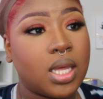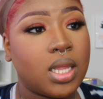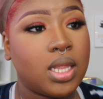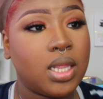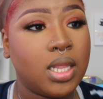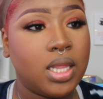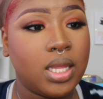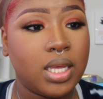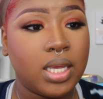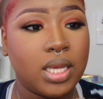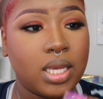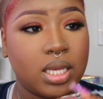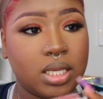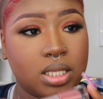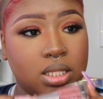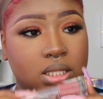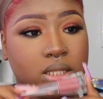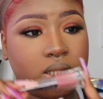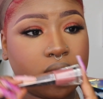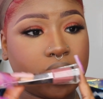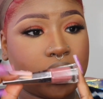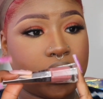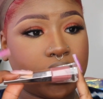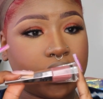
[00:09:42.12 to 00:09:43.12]

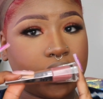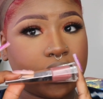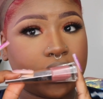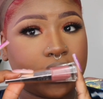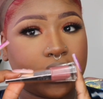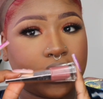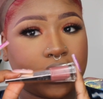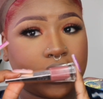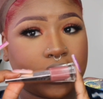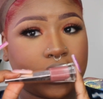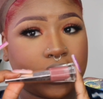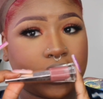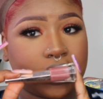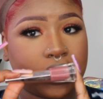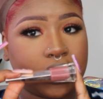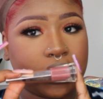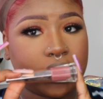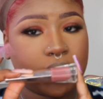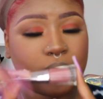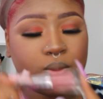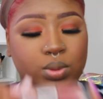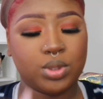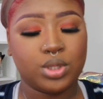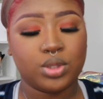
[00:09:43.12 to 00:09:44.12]
this
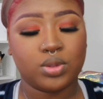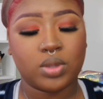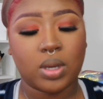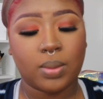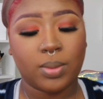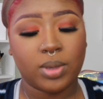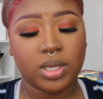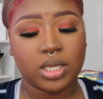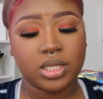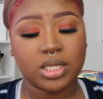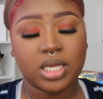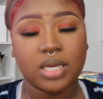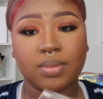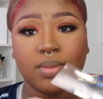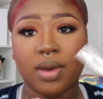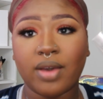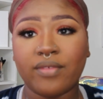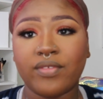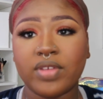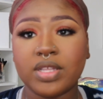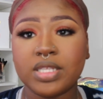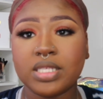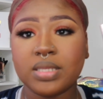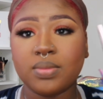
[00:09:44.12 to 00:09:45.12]
this will do. I'm going to take my
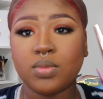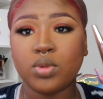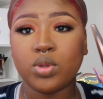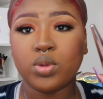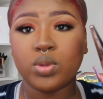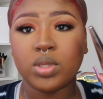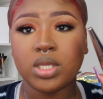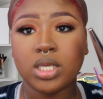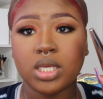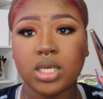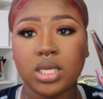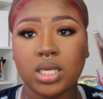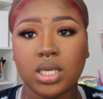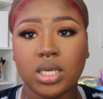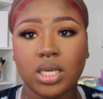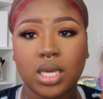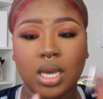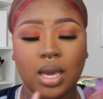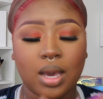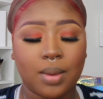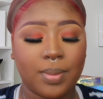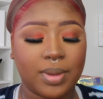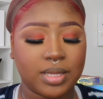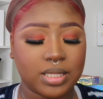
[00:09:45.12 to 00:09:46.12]
Fenty Beauty,
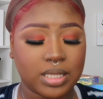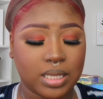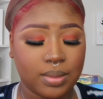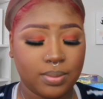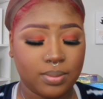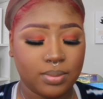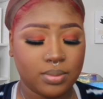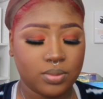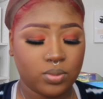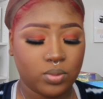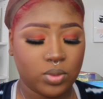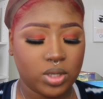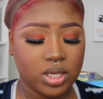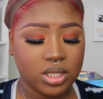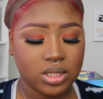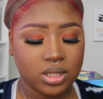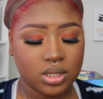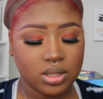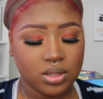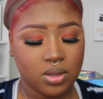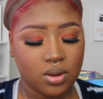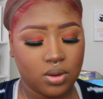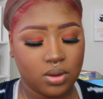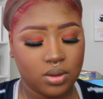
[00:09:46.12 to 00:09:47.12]
I'm about to say, what is
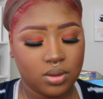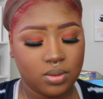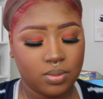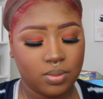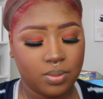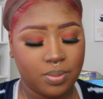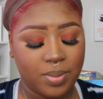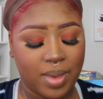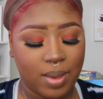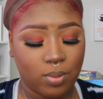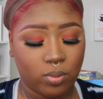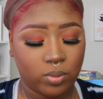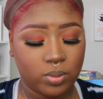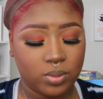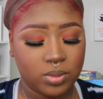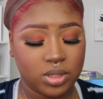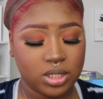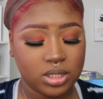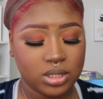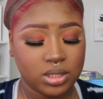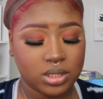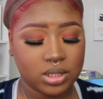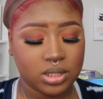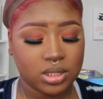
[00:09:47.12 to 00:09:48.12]
this called?
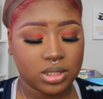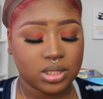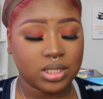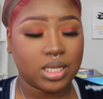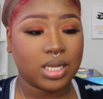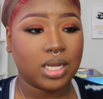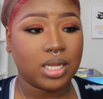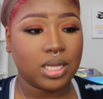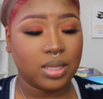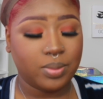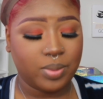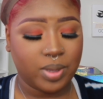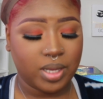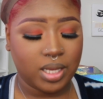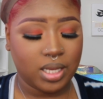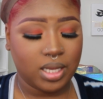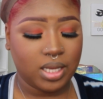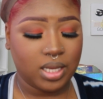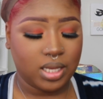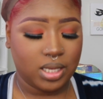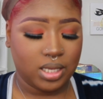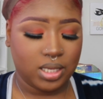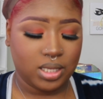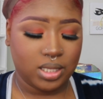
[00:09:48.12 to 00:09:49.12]
this is the Stunna Lip
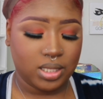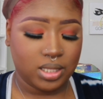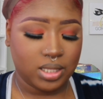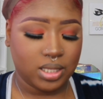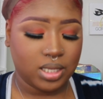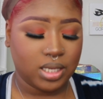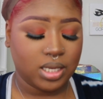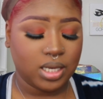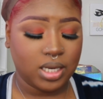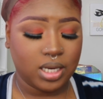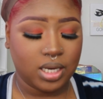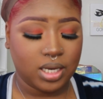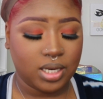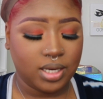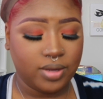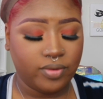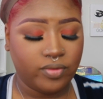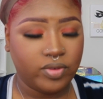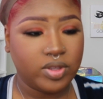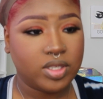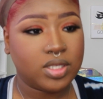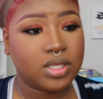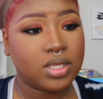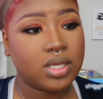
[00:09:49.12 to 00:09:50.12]
Paint in
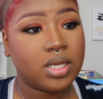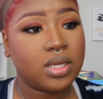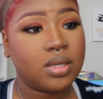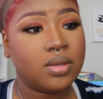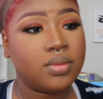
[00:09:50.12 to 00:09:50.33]
Uncuffed.